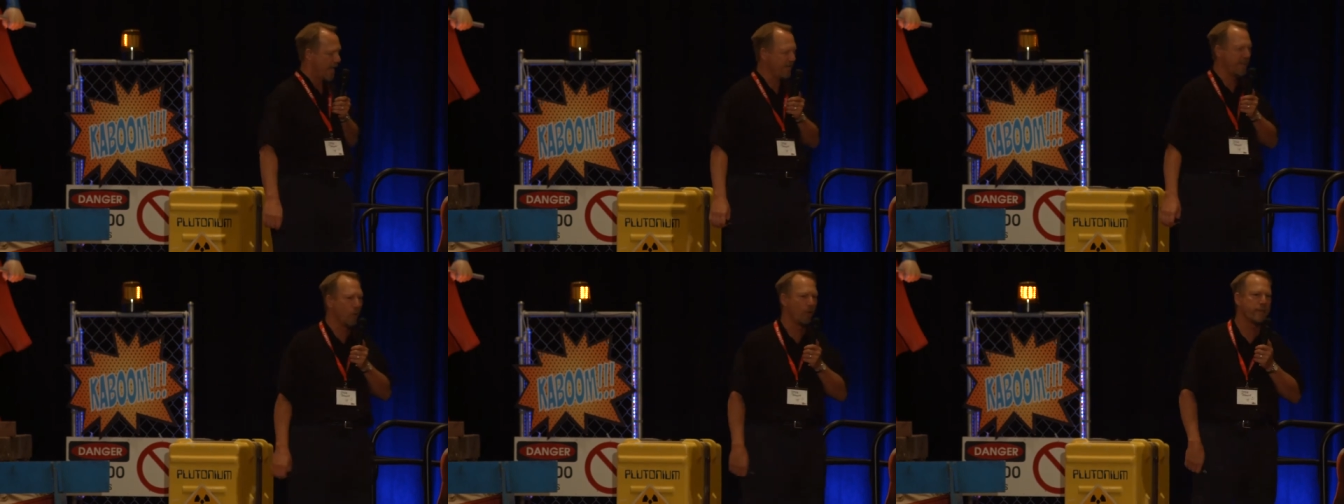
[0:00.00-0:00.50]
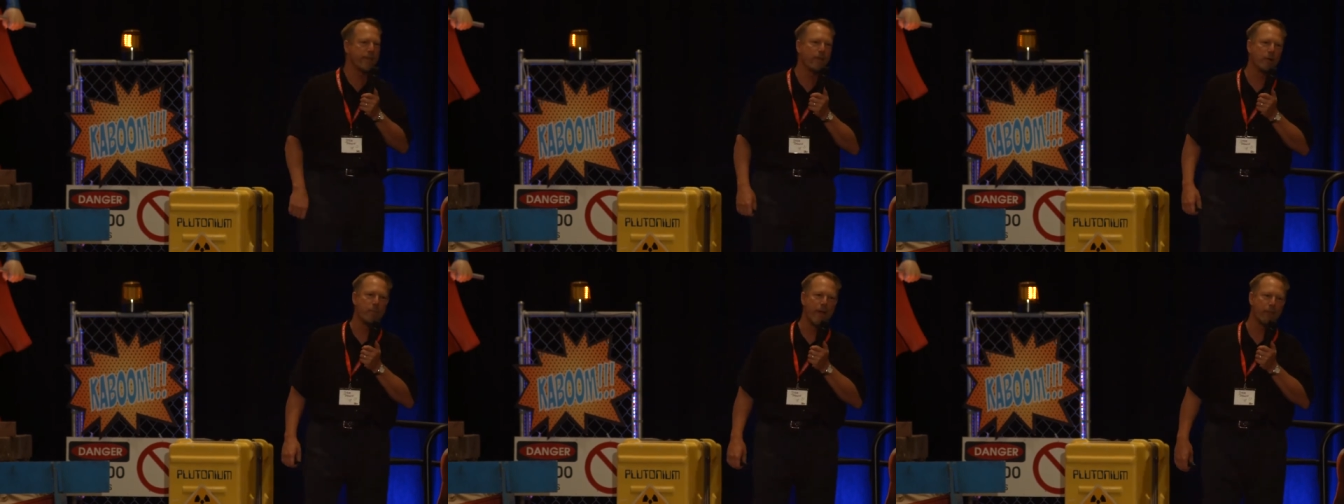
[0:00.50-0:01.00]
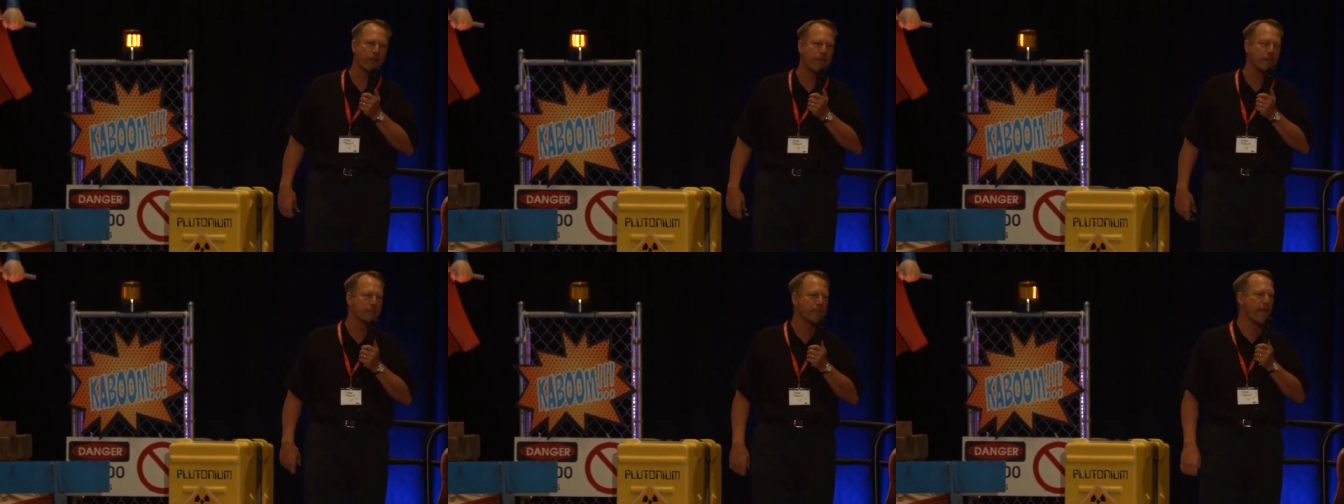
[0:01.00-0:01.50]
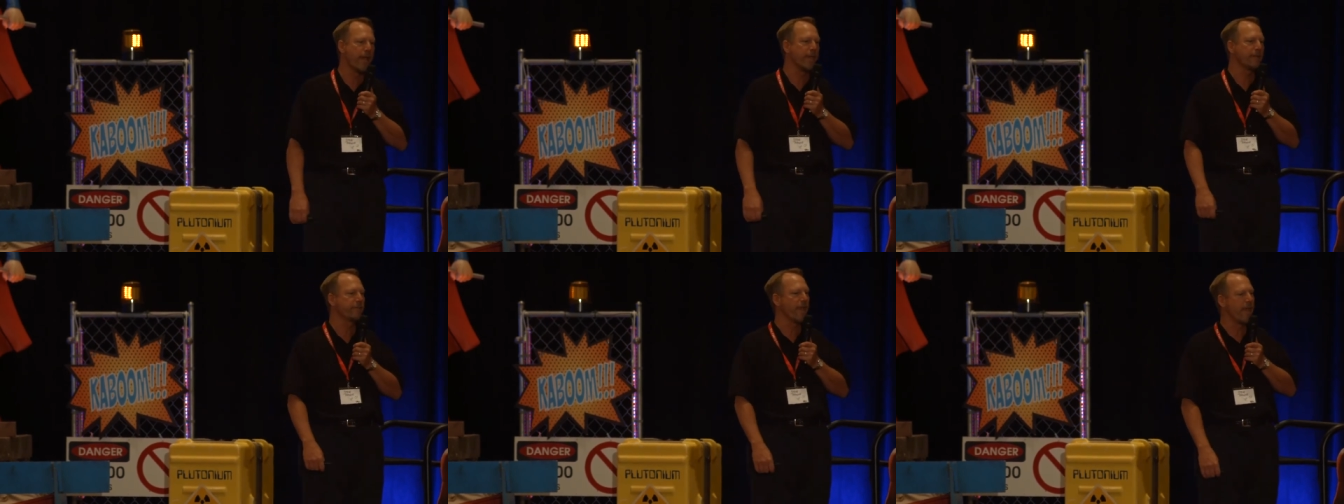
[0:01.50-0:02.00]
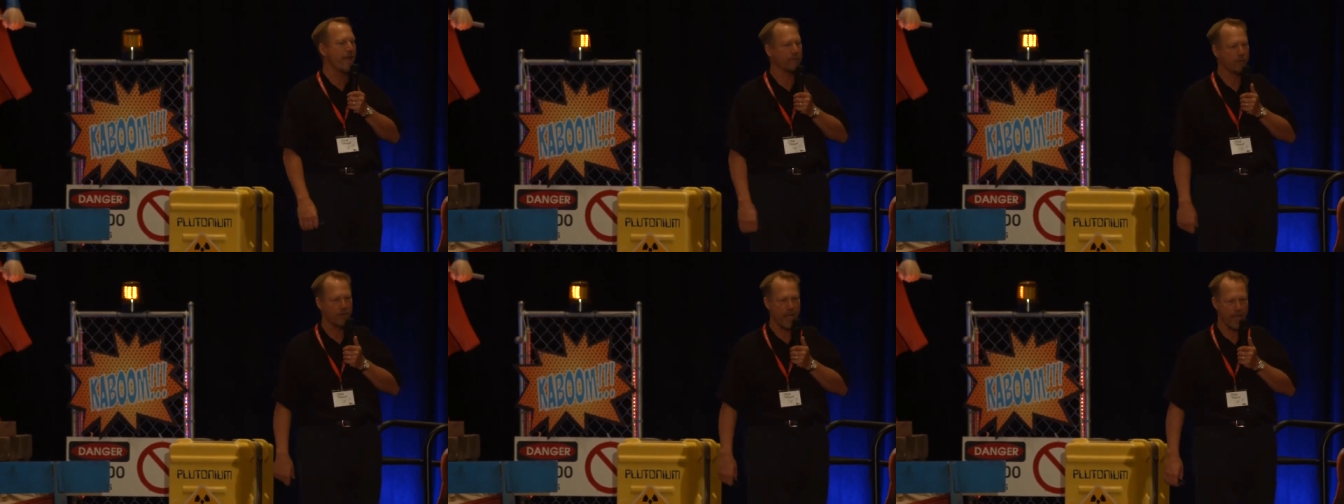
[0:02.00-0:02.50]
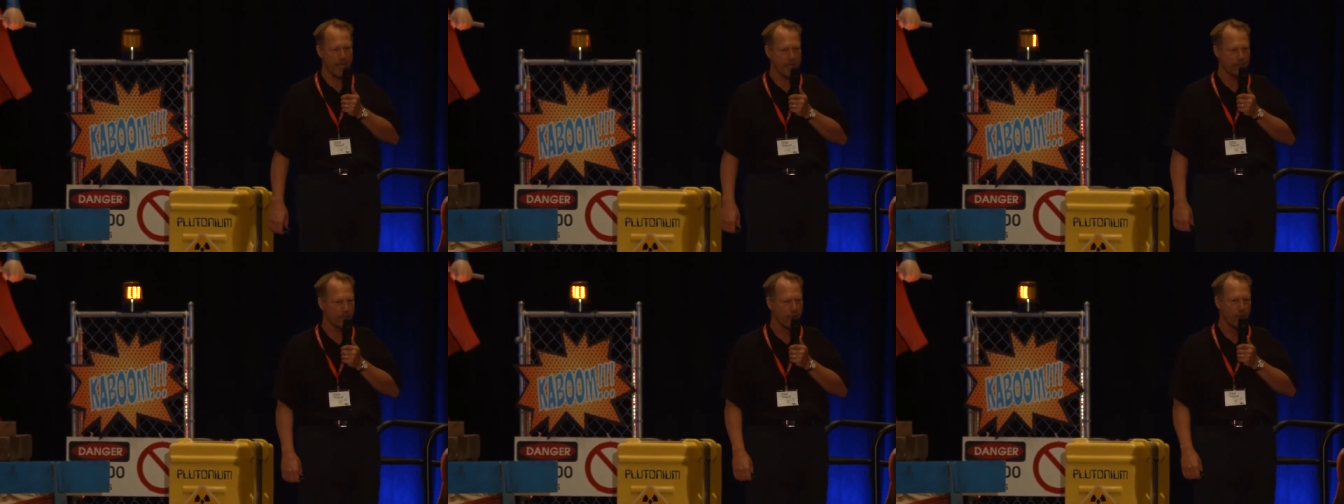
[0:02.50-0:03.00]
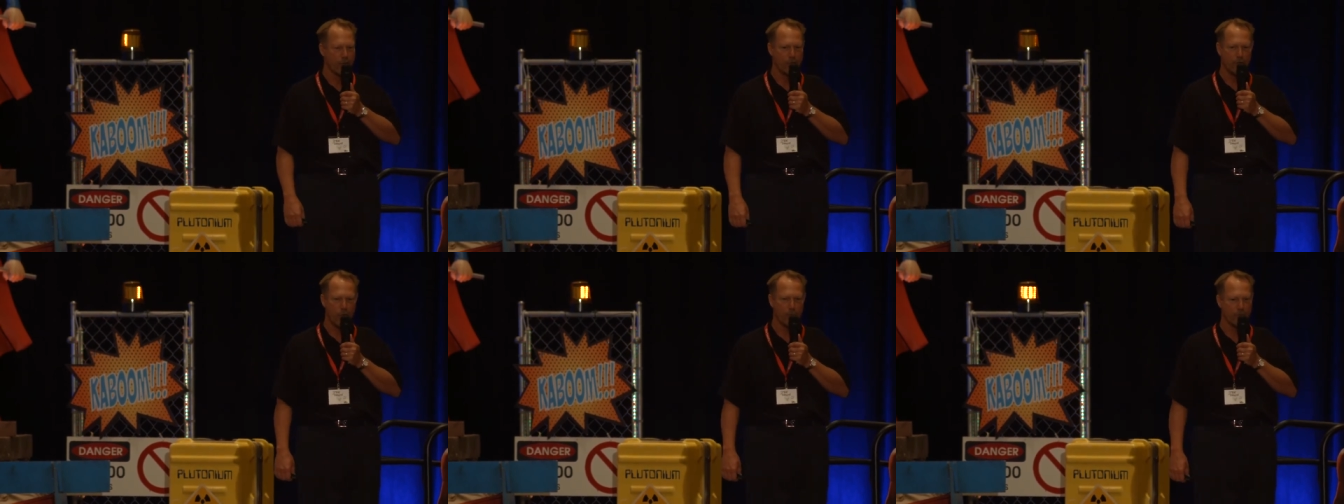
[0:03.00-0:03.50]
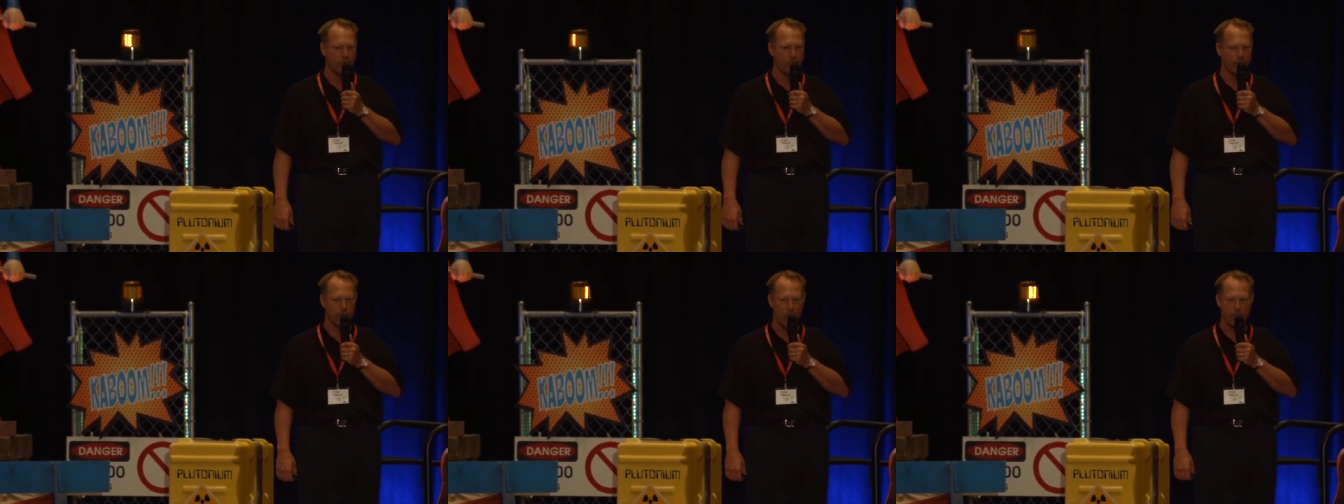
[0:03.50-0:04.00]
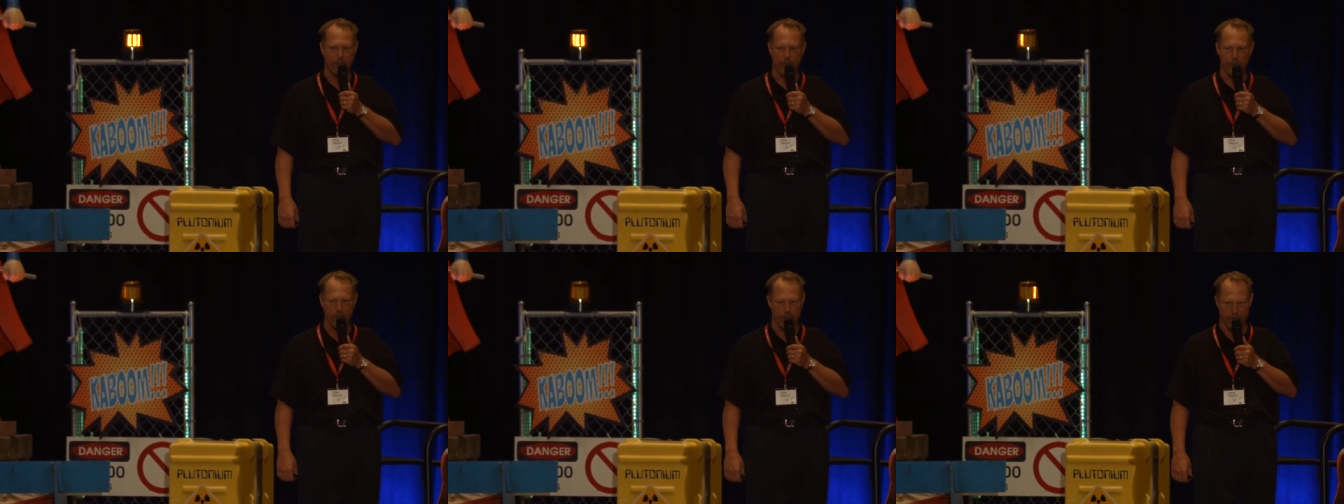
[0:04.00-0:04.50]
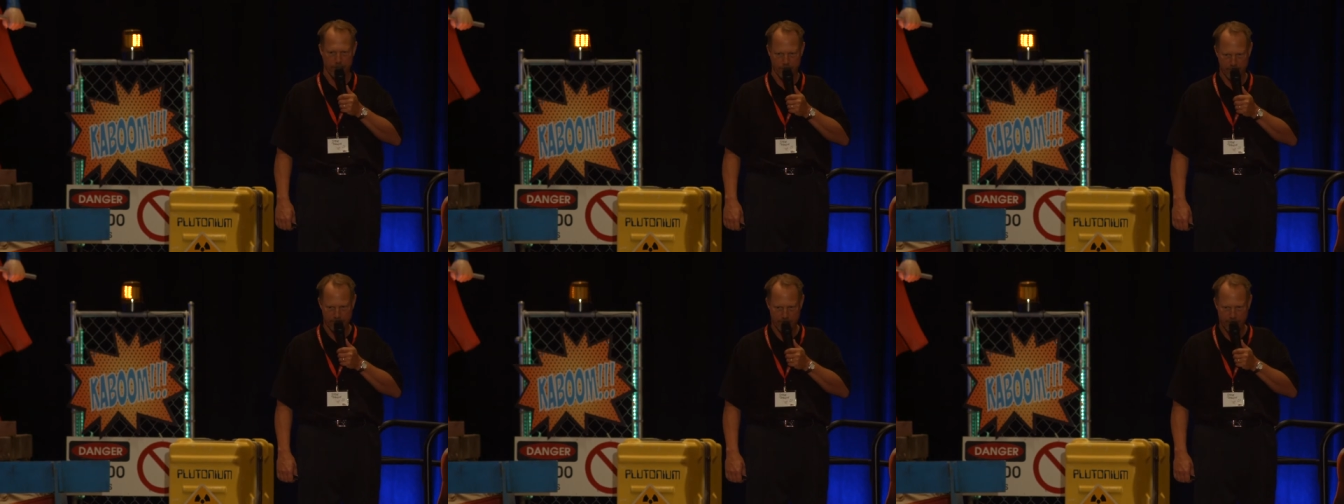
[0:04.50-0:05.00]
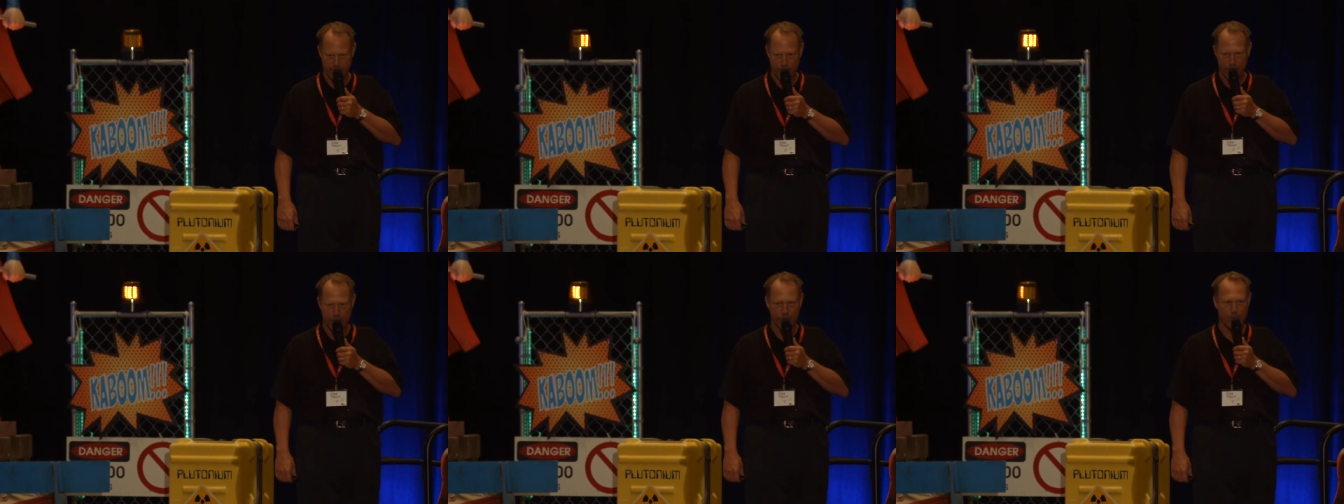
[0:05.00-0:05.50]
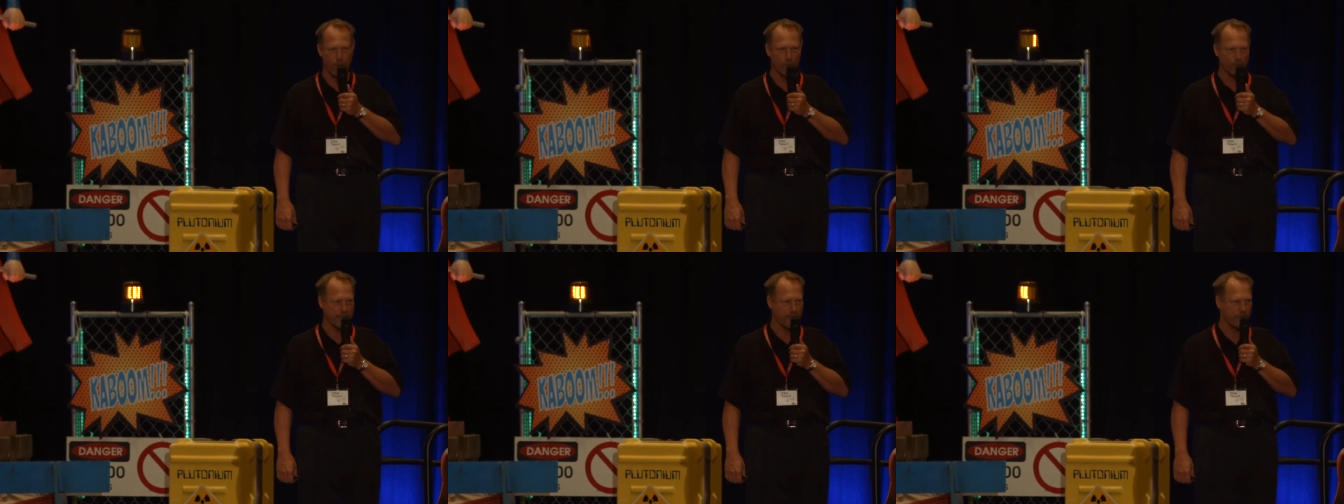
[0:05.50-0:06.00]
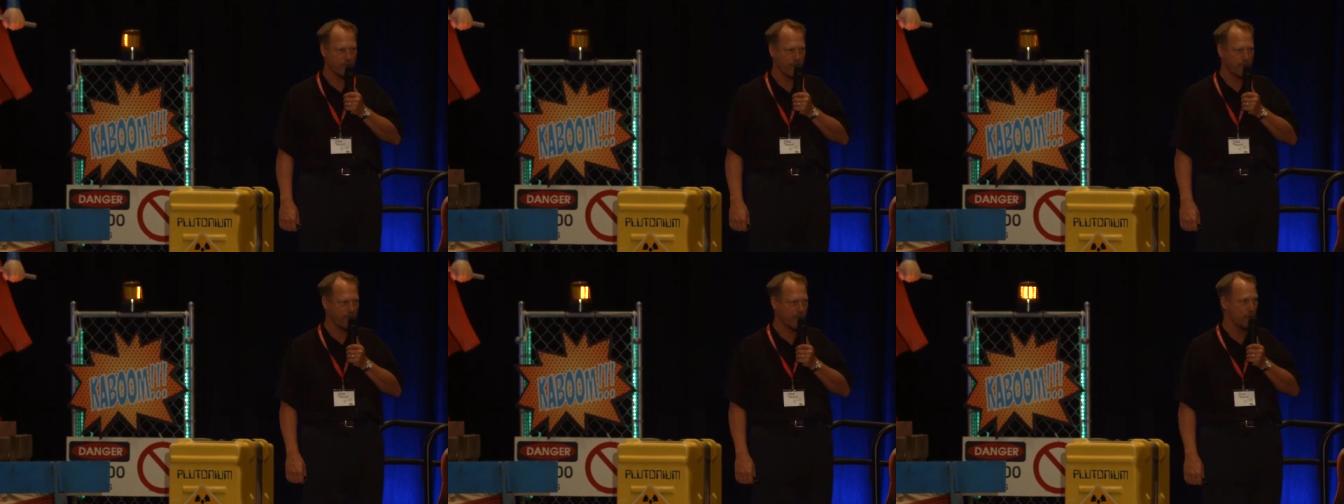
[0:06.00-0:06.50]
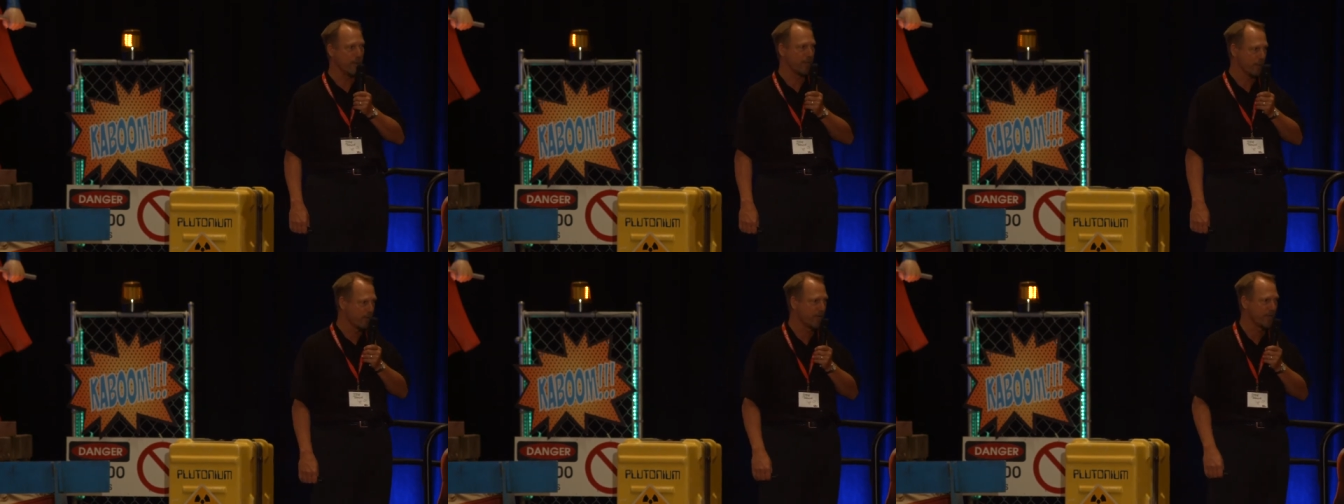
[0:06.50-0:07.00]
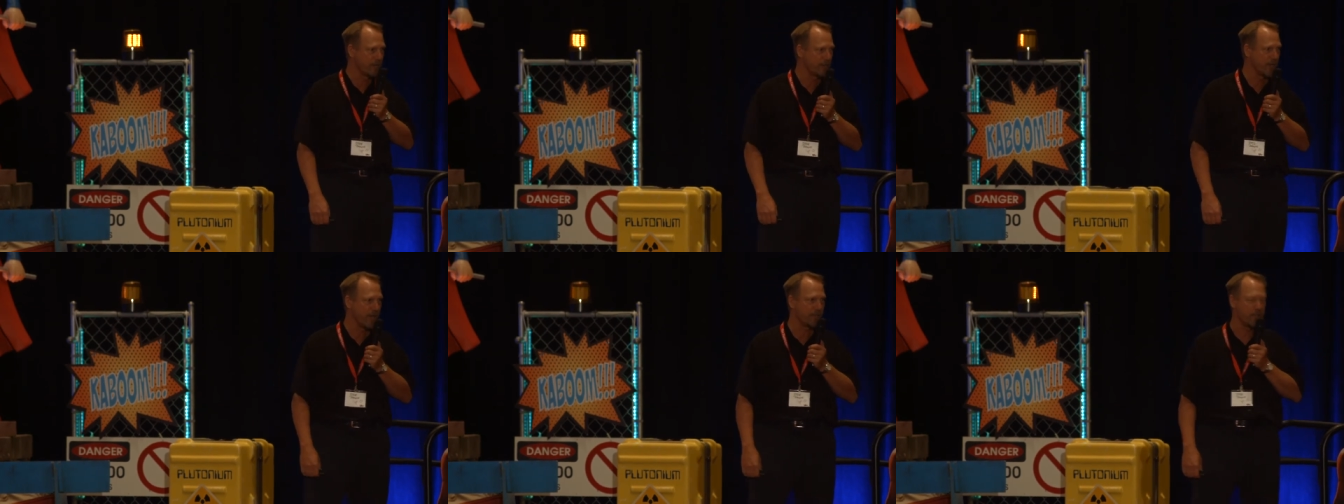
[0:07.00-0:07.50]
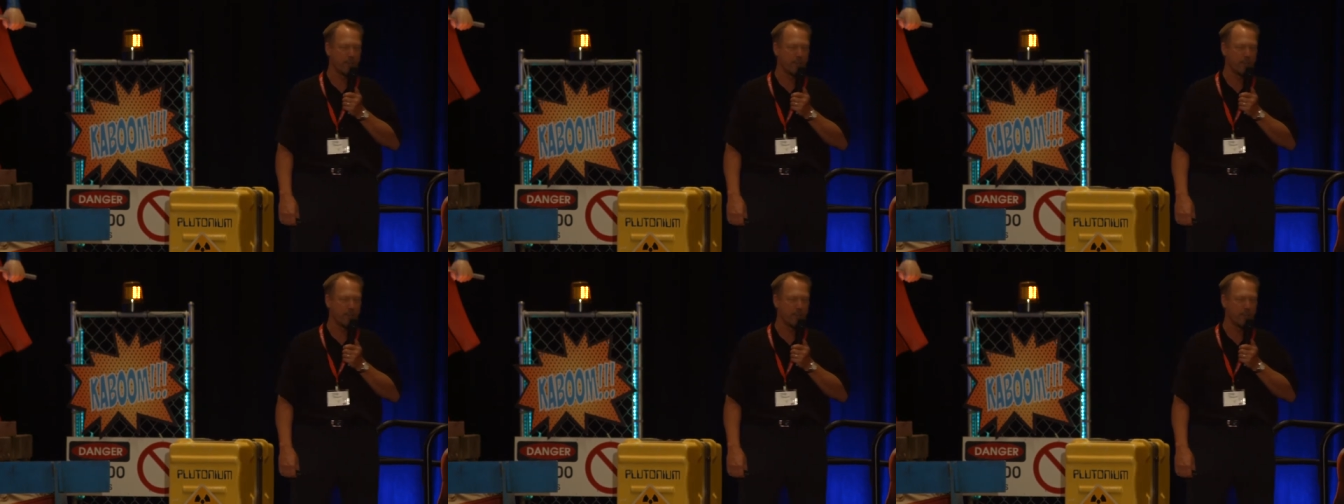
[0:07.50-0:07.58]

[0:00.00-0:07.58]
And the only thing her mother keeps saying day after day is, don't send her up there with it. Don't send her up there with it because, yes,